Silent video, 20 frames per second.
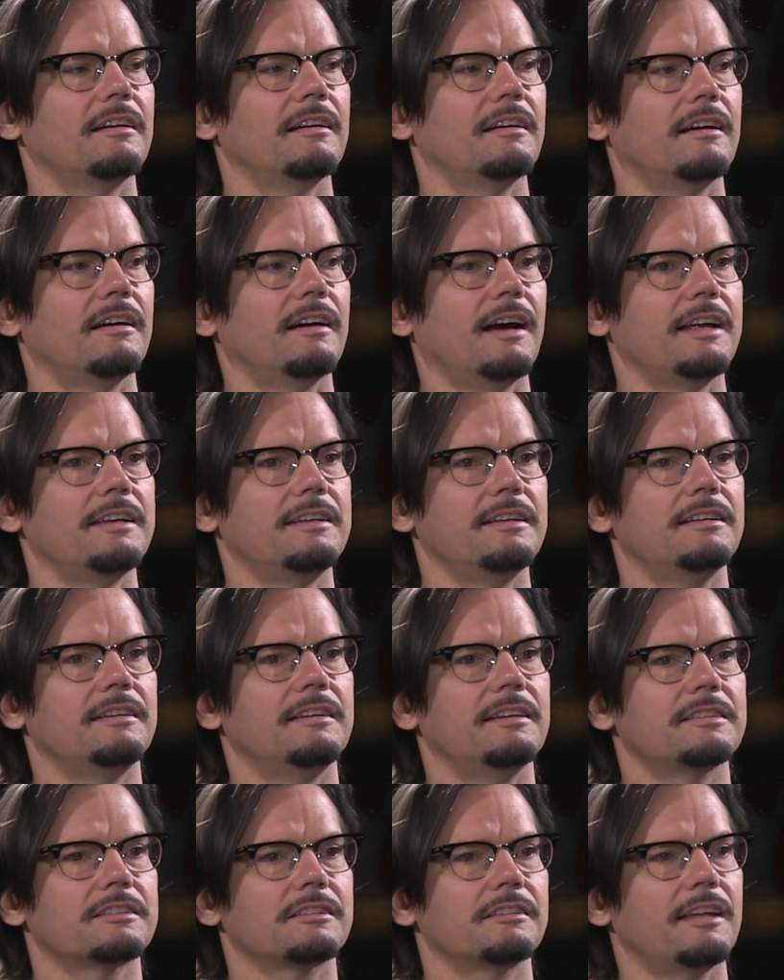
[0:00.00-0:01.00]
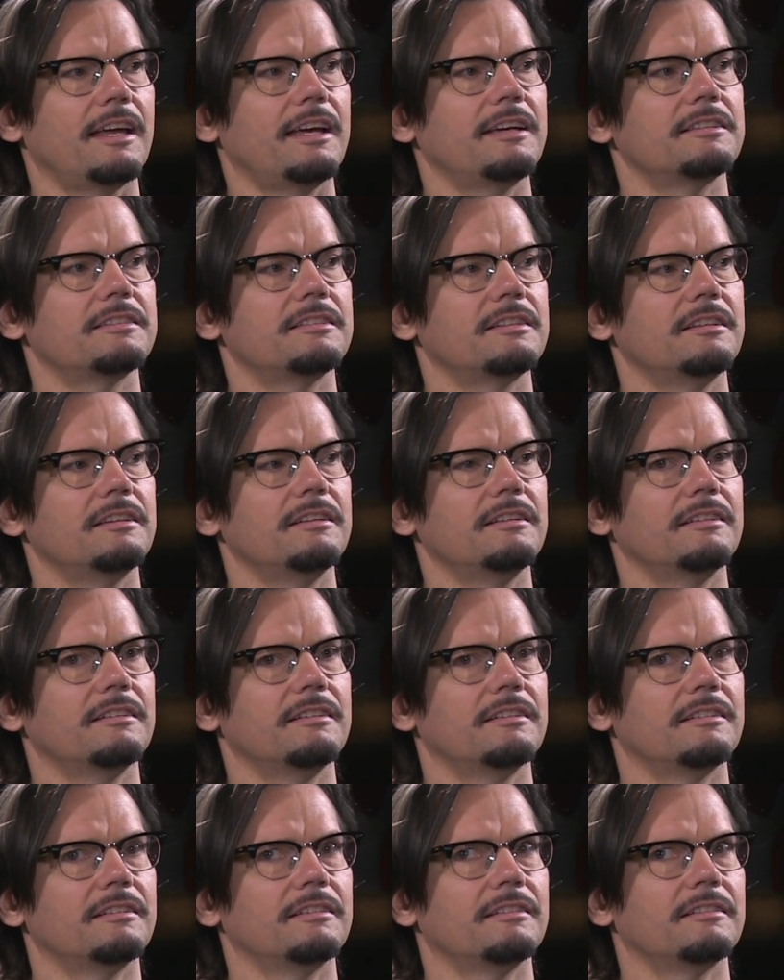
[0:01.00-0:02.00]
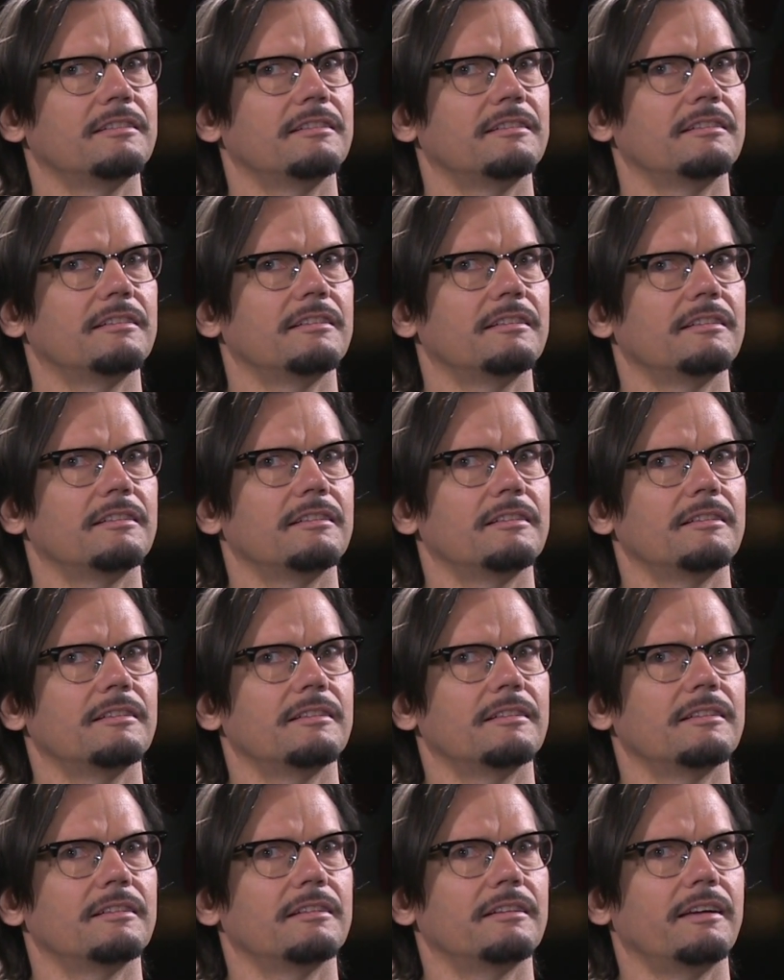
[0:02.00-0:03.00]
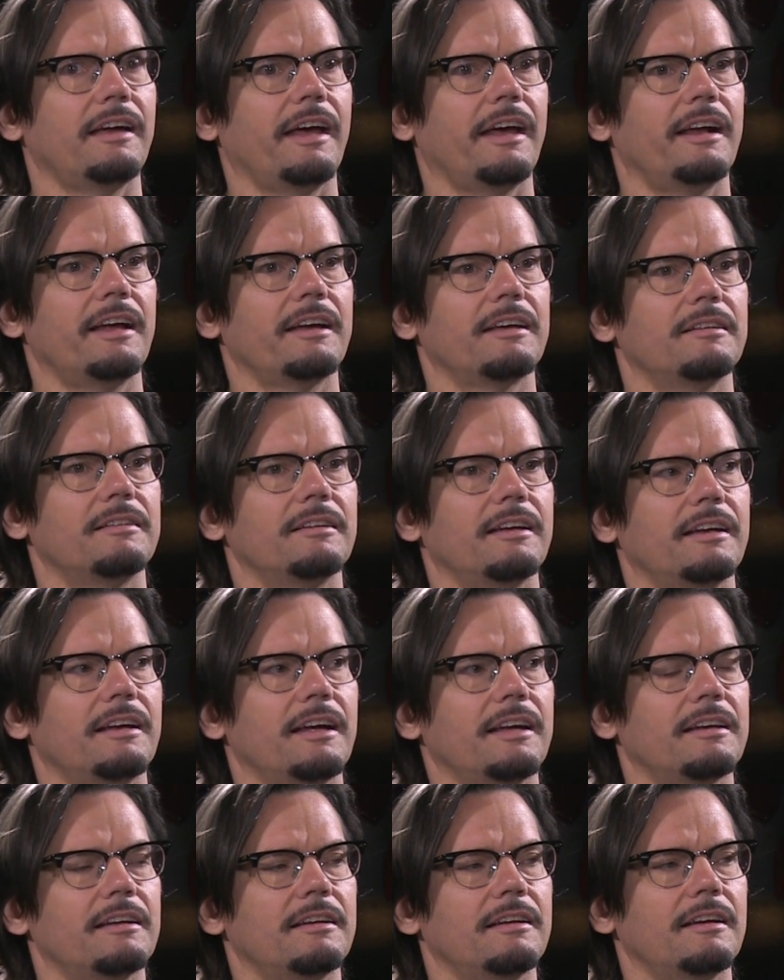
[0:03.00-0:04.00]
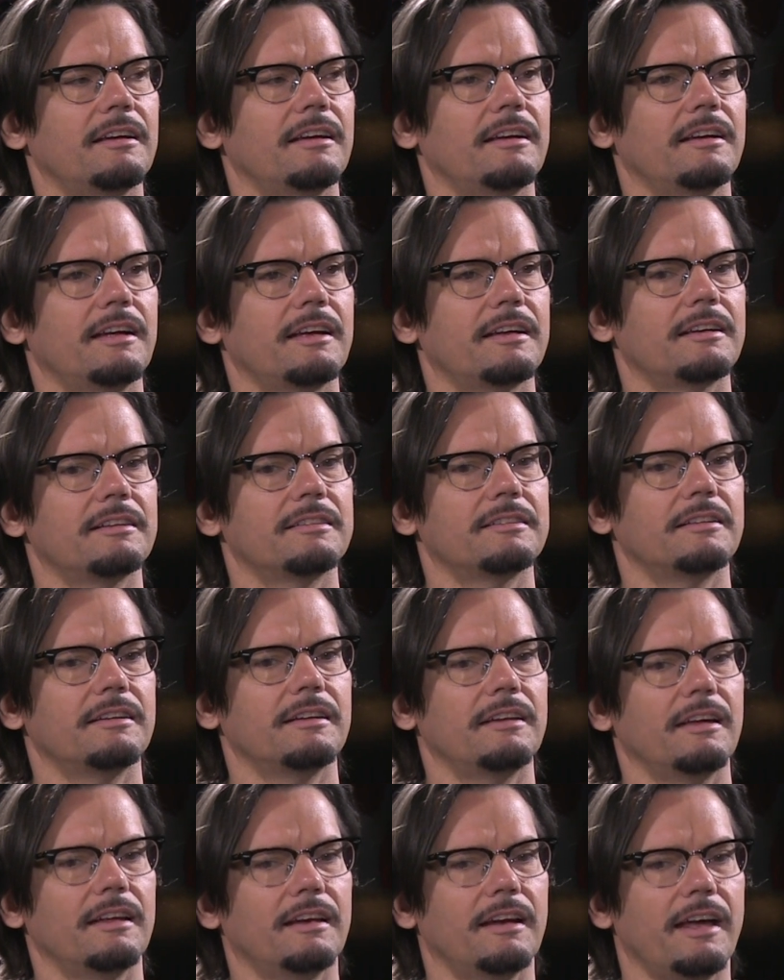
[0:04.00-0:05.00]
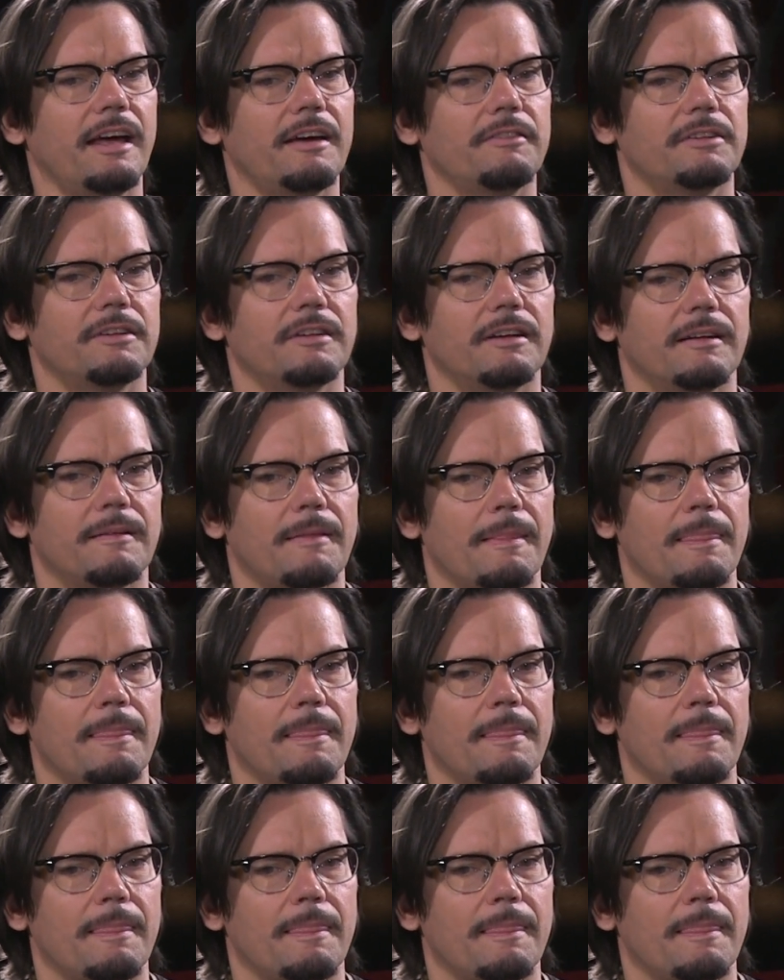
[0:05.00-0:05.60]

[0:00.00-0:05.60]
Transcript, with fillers: I, I did this legacy, and I can and I can and I can and I have a